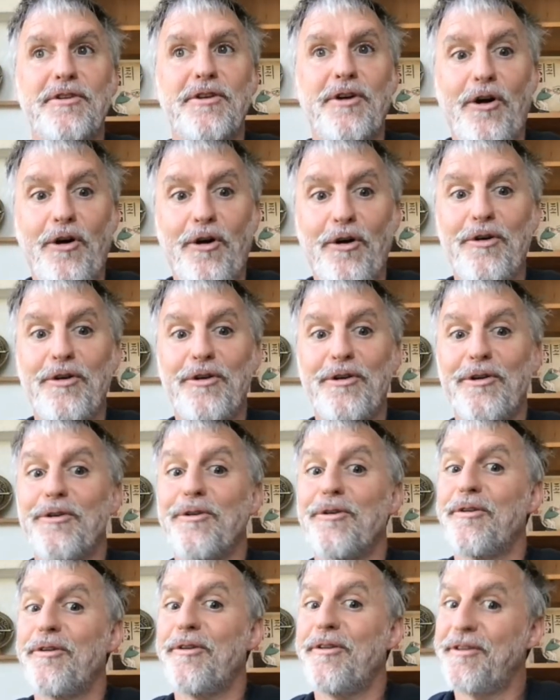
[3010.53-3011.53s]

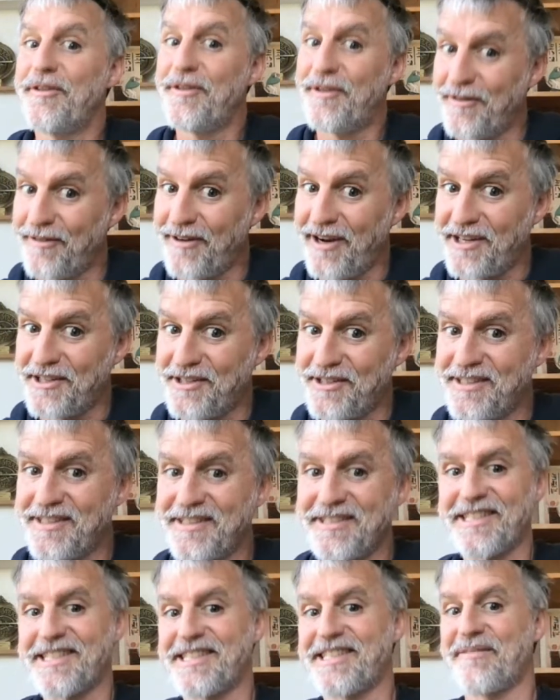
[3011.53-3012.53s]
cardinal
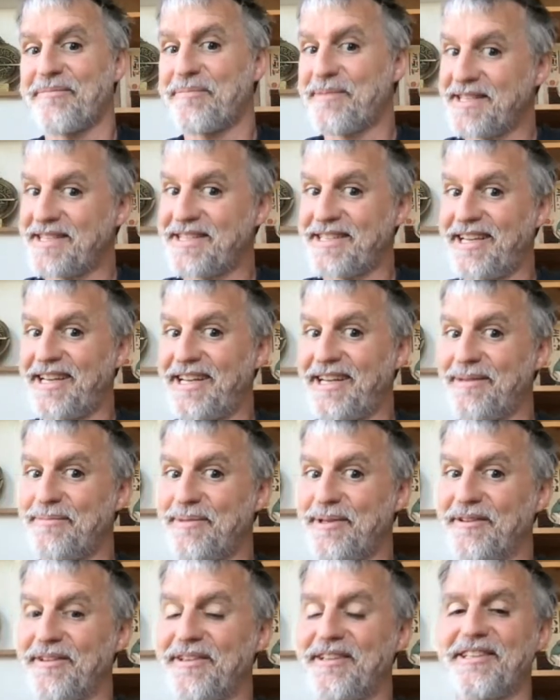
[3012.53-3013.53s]
directions, as I've been saying a
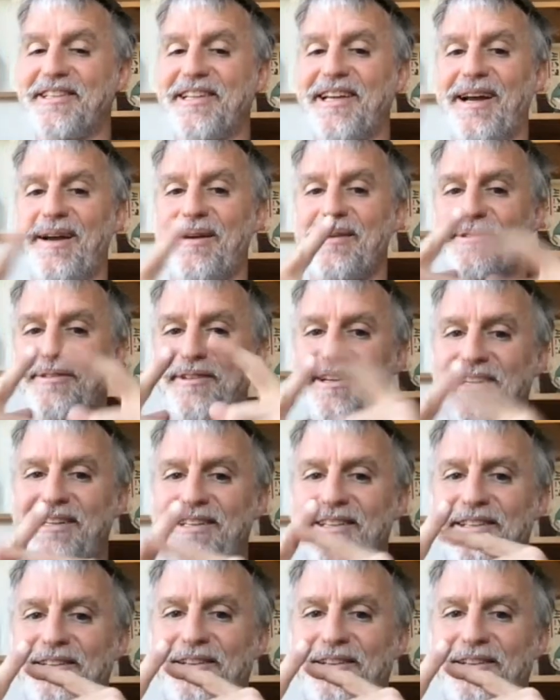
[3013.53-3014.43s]
million times, right?